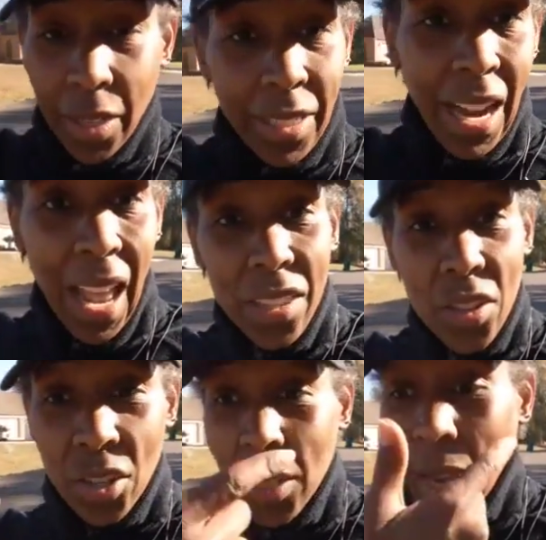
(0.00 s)
an
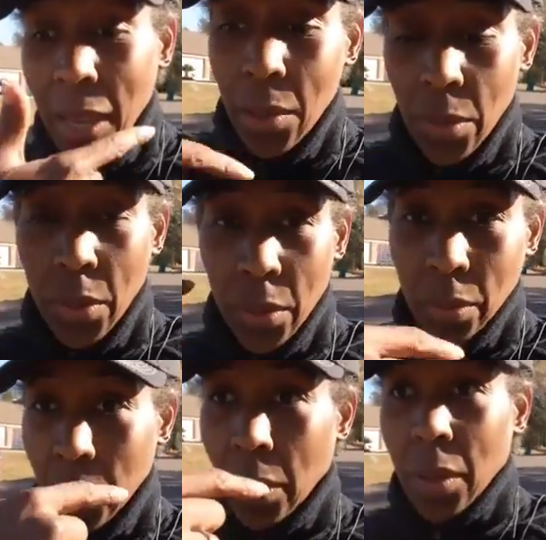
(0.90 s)
oxygen tank,
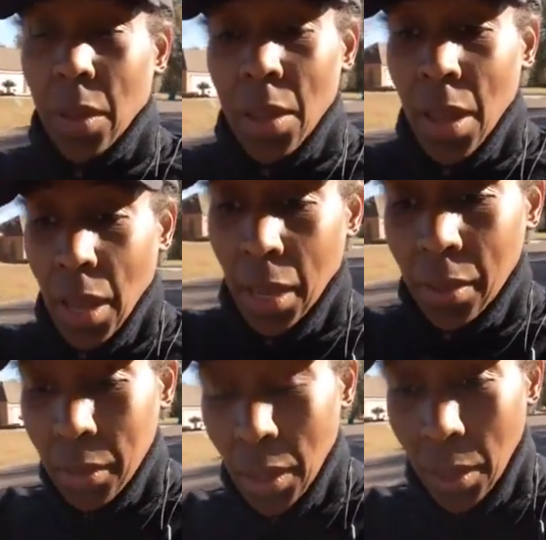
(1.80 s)
and